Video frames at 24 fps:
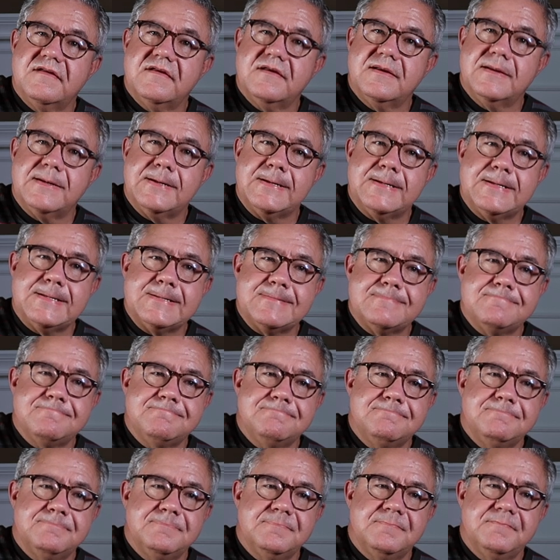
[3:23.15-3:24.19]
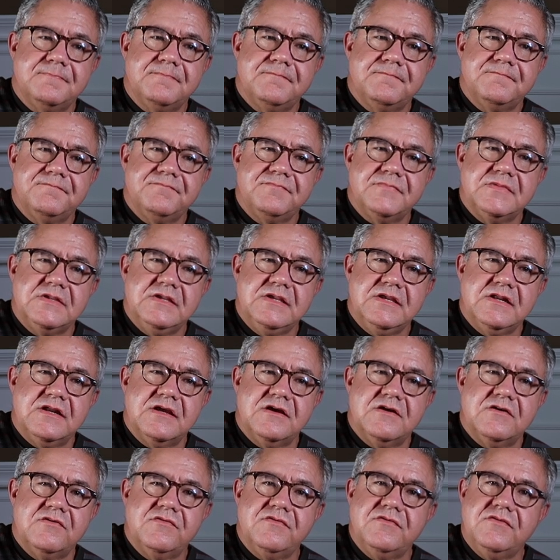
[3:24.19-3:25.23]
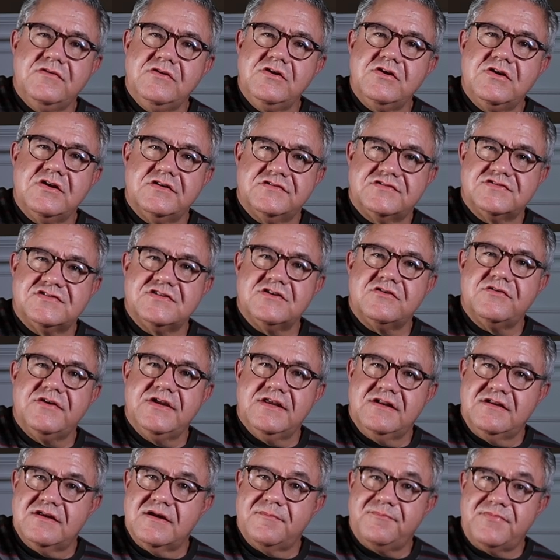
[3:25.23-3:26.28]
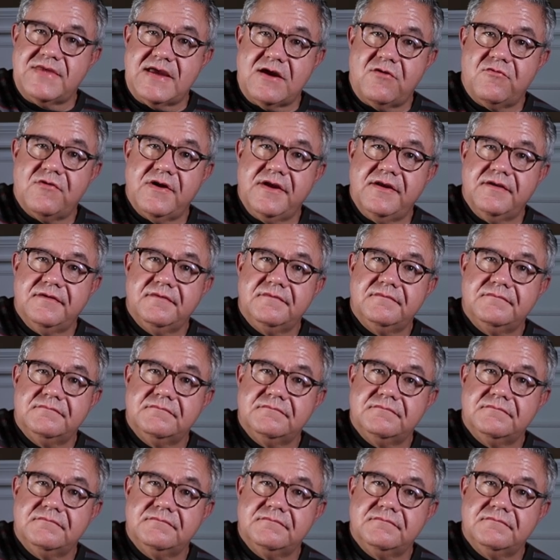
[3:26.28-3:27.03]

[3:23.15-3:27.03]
Um, you know, you can still end up that way.